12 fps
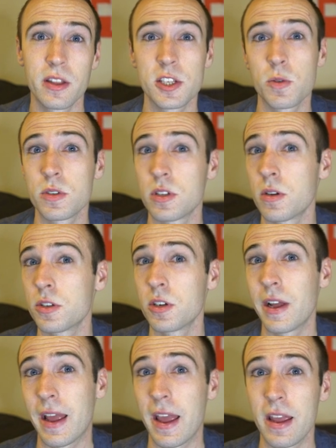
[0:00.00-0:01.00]
this was closer
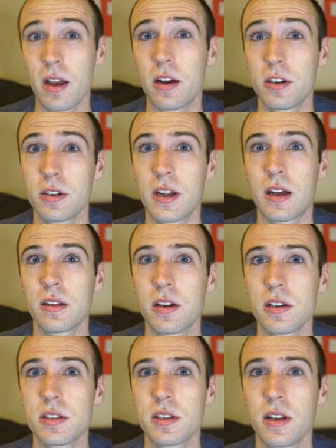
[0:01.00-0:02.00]
to
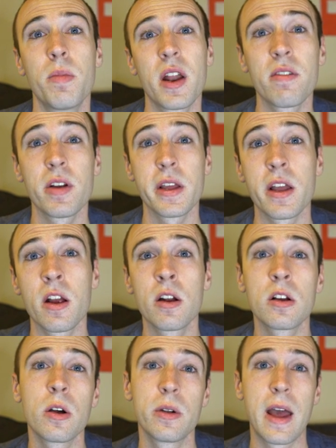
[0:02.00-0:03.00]
$800, but every year
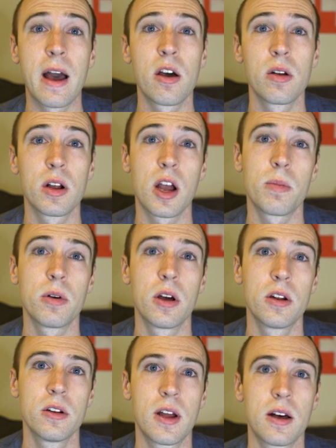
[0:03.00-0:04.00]
it'll go down a couple
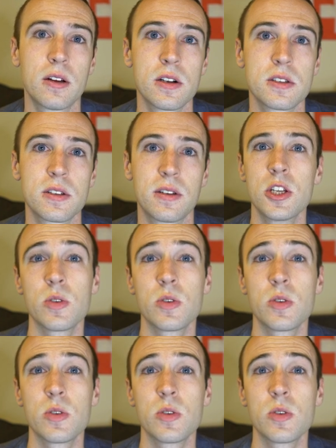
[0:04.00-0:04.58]
$100s.